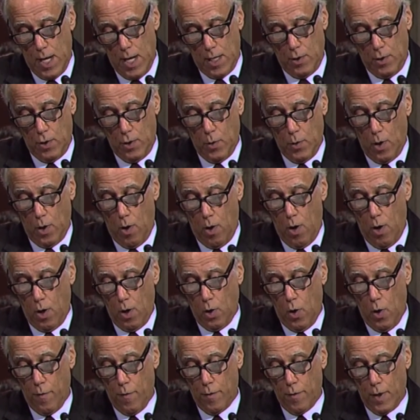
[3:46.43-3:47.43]
They had to do it
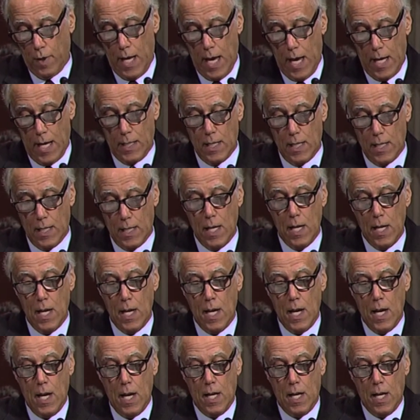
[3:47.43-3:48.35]
all over again,